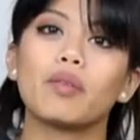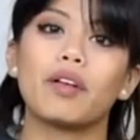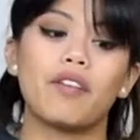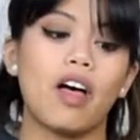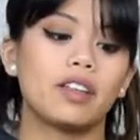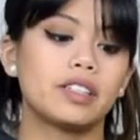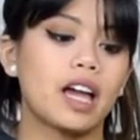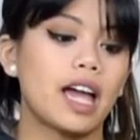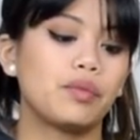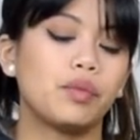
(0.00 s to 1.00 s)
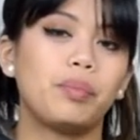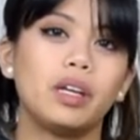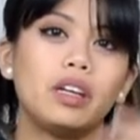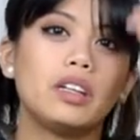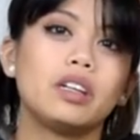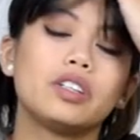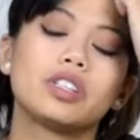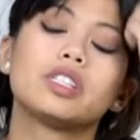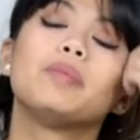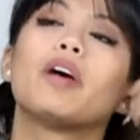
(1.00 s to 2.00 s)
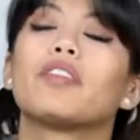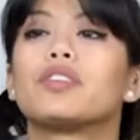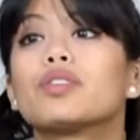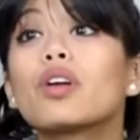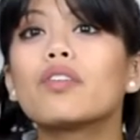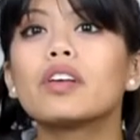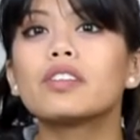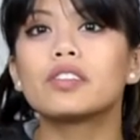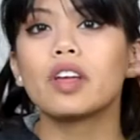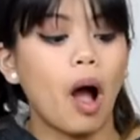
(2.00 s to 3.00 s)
to write a Valentine would be just to be on the surface,